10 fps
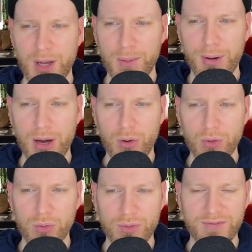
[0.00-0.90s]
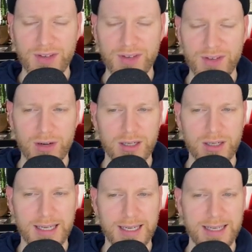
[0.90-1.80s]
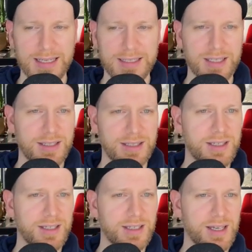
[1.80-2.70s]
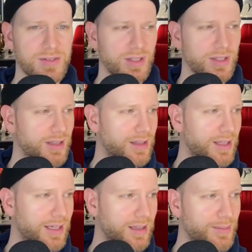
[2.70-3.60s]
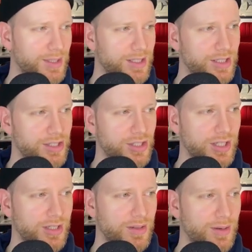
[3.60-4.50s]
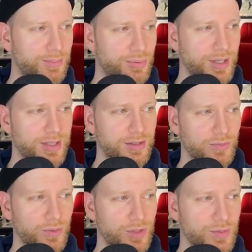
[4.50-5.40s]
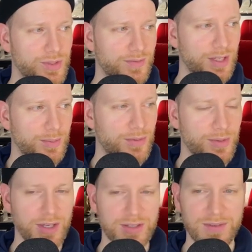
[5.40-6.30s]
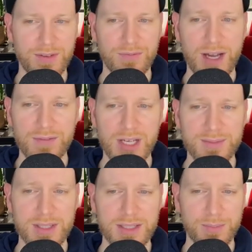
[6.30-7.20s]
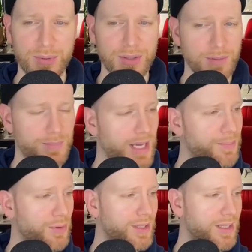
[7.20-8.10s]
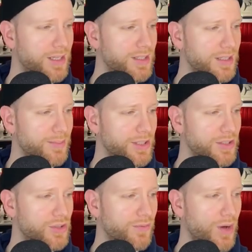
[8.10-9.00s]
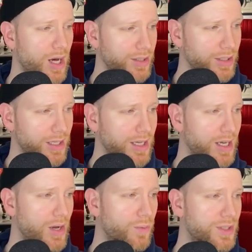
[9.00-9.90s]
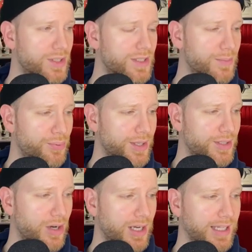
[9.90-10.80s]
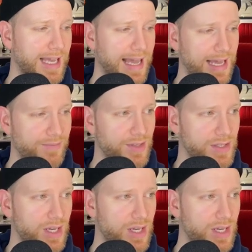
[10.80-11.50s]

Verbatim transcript: Paolo Rivera, and the, there's a like a limited edition a print which was available three hundred seventy-five times. It's a print on paper, and then there's a limited edition of one hundred, which is the print on canvas.